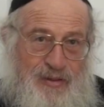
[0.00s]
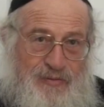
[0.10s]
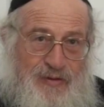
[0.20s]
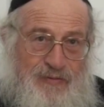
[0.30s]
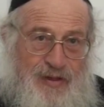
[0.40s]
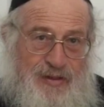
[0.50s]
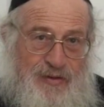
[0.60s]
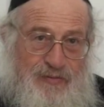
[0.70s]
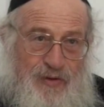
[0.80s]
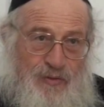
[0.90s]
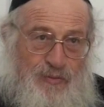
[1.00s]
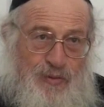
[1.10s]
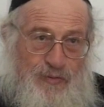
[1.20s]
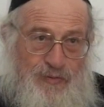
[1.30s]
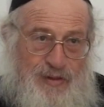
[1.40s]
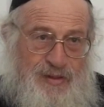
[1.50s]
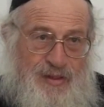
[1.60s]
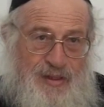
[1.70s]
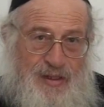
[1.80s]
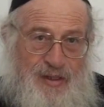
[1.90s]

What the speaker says: he is the father of all prophets,